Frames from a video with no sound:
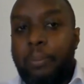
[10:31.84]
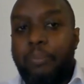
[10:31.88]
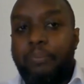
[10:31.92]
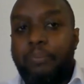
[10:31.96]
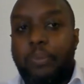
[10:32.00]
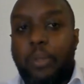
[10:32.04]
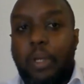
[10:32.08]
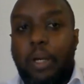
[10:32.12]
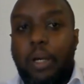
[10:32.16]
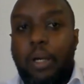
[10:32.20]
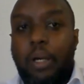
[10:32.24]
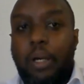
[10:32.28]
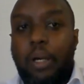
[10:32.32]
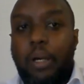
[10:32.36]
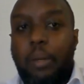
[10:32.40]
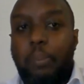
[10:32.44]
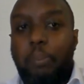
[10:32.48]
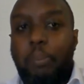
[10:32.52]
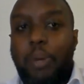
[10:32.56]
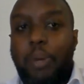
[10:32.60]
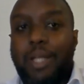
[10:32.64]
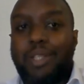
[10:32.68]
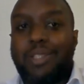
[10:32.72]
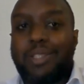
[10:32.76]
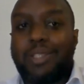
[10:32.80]

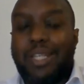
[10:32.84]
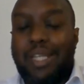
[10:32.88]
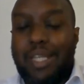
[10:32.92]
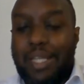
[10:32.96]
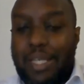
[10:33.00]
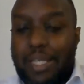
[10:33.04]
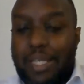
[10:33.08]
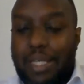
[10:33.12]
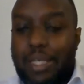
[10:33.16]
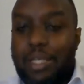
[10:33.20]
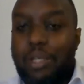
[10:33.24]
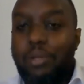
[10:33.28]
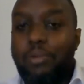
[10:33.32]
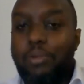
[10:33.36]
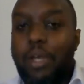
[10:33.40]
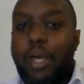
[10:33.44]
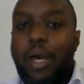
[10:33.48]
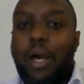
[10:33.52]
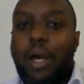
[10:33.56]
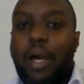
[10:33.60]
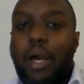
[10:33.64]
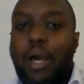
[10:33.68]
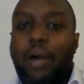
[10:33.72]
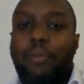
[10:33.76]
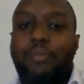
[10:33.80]
But indeed, we
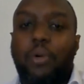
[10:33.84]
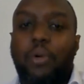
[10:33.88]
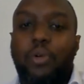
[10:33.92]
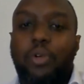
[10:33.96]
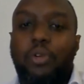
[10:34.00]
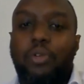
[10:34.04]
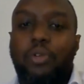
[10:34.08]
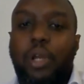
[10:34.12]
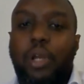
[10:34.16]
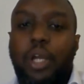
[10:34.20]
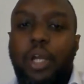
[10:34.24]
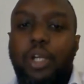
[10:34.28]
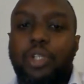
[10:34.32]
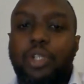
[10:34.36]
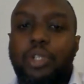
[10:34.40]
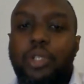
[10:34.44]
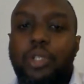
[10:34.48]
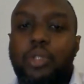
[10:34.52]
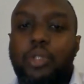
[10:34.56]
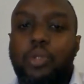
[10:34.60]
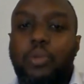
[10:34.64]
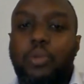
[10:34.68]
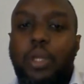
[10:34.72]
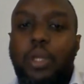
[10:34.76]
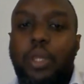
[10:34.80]
have good
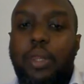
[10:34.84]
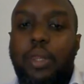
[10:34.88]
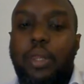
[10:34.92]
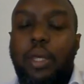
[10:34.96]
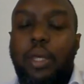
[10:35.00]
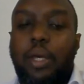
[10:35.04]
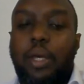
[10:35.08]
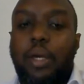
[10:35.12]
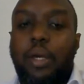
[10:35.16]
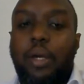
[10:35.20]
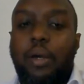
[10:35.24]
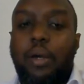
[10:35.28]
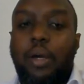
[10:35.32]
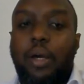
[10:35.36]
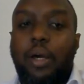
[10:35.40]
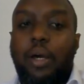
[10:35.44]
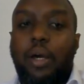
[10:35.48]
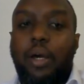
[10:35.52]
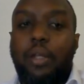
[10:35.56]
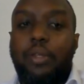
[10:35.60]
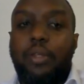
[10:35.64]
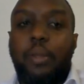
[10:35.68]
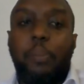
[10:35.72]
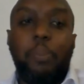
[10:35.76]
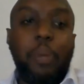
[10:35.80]
relations with
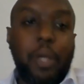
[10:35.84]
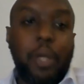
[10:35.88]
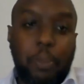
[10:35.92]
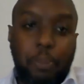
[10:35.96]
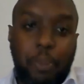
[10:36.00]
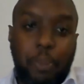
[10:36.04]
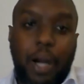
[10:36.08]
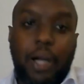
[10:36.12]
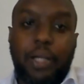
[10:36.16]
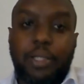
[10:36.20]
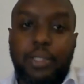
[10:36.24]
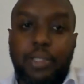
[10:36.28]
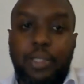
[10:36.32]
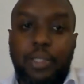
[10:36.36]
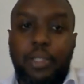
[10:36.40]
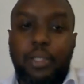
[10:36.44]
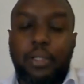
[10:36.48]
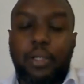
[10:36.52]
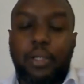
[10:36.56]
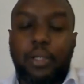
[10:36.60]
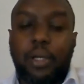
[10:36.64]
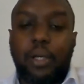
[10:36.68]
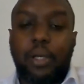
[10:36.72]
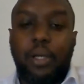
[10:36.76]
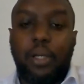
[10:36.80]
the big banks
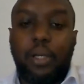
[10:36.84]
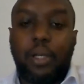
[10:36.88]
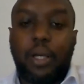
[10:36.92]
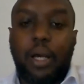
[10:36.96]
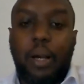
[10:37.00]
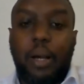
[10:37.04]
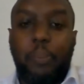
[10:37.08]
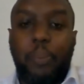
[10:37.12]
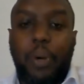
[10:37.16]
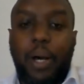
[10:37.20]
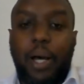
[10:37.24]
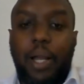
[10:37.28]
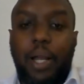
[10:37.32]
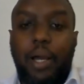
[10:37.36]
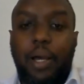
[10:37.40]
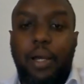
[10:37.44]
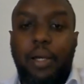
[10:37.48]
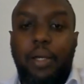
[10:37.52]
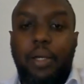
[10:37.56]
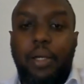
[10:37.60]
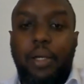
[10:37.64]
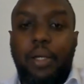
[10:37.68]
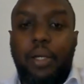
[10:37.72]
in Kampala,